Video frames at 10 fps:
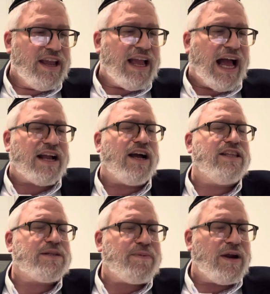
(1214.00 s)

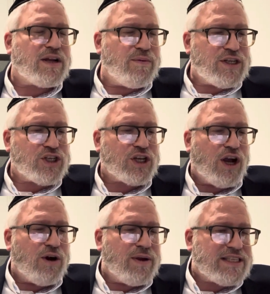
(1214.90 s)
HaKadosh Baruch Hu would
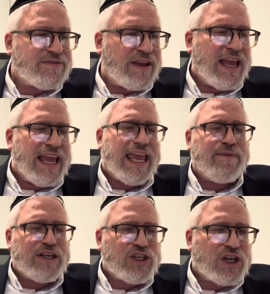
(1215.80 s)
show his, he
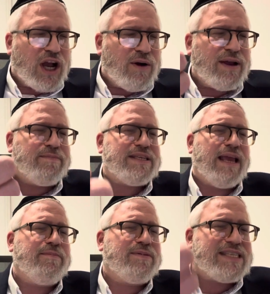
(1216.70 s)
would show him,
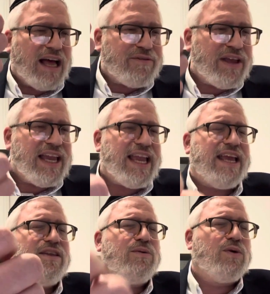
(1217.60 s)
himself
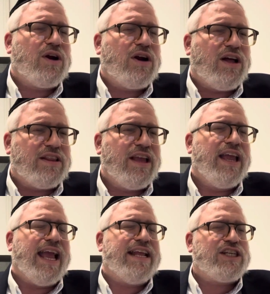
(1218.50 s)
in the world
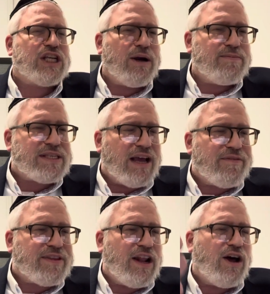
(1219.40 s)
and show
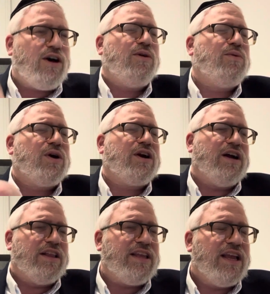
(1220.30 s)
himself to the whole
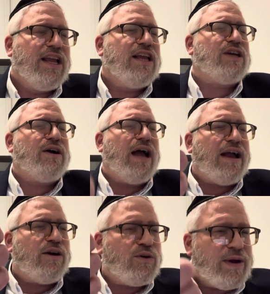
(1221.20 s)
world. So
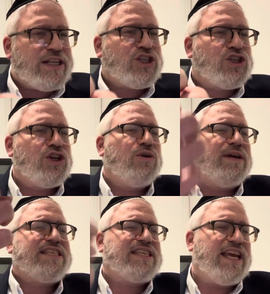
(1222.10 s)
which Jew
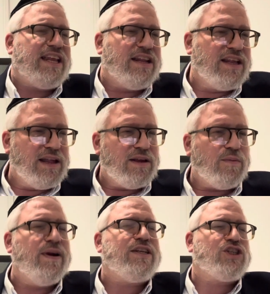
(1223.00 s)
would sin?
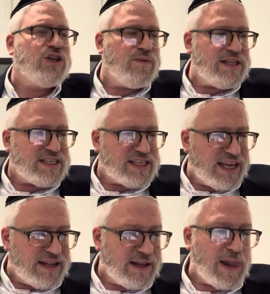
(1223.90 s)
Which Jew would
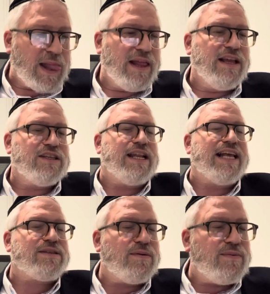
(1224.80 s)
sin? So
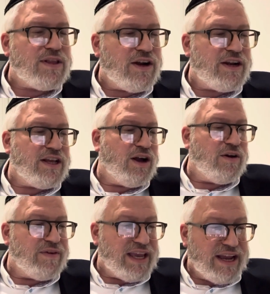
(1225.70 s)
that's what we're learning
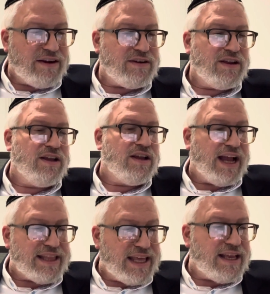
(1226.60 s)
over here.
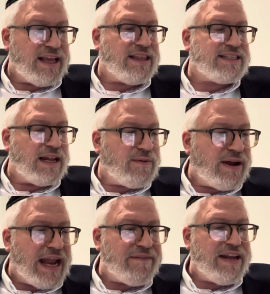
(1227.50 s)
I think, does
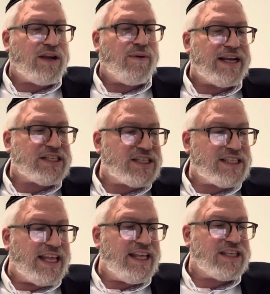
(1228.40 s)
anyone have any questions
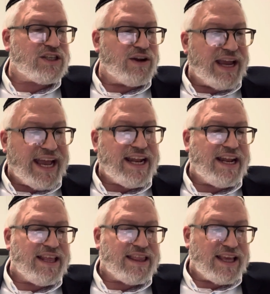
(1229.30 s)
on this or add
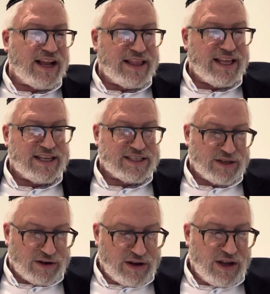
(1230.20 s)
anything on this
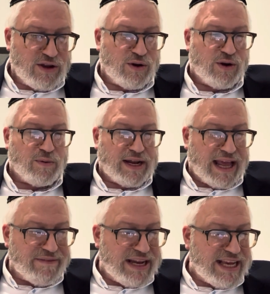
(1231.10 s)
or, or want to
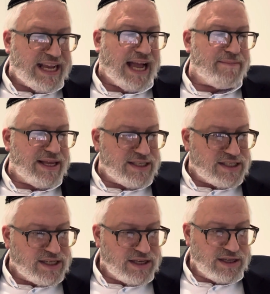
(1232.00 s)
have any
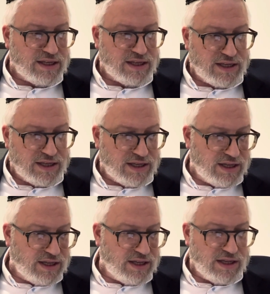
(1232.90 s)
comments?
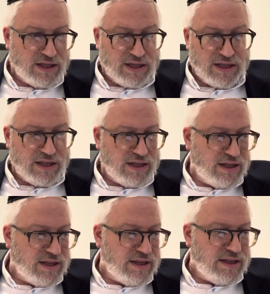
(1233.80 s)
Do, do we, is one
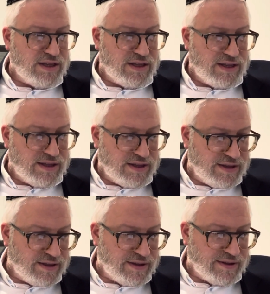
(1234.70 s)
of the reasons that
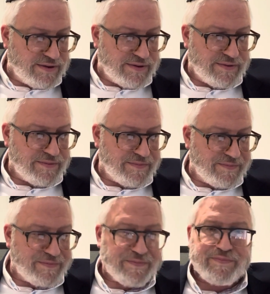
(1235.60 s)
the women
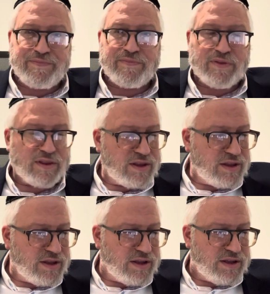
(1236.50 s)
bench left
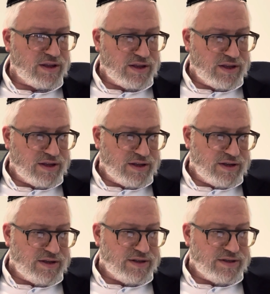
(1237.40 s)
18 minutes before
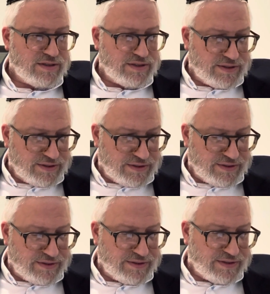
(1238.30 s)

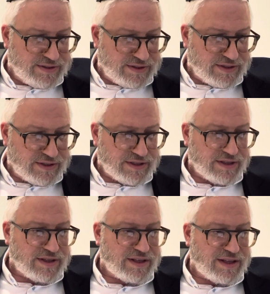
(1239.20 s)
sunset,
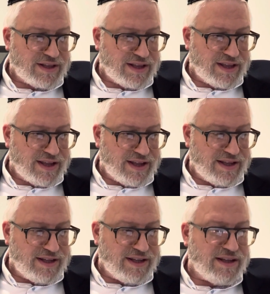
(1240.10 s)
before sunset is in
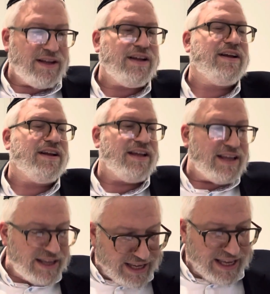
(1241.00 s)
order to add to
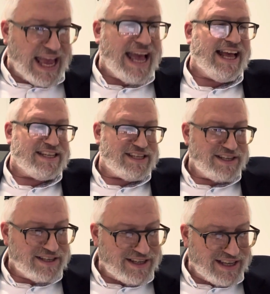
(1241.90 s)
Shabbos? Yes,
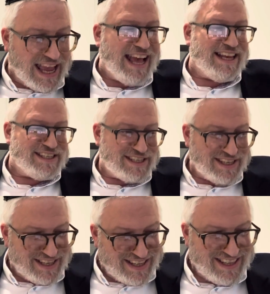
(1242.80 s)
yes.
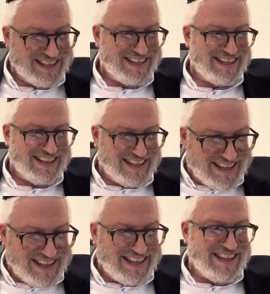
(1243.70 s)

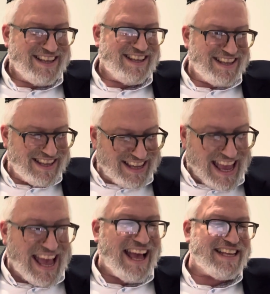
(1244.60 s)
Right,
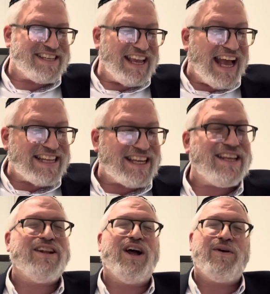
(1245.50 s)
Yes, yes, and
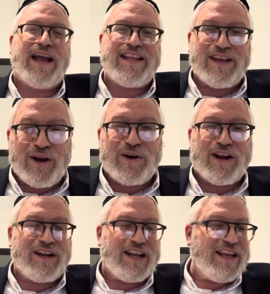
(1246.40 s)
you know, and you know,
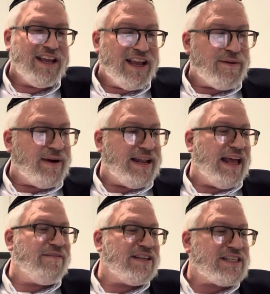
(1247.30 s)
Ernie,
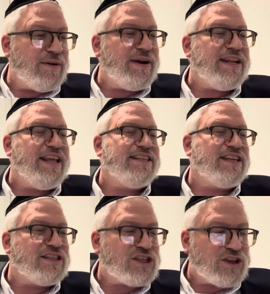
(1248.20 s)
whenever someone needs
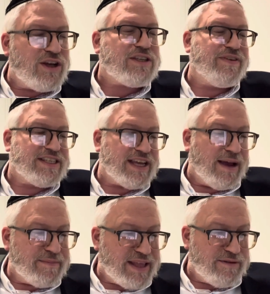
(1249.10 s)
a schus for
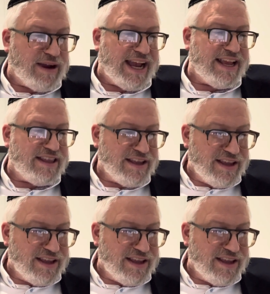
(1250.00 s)
something, right?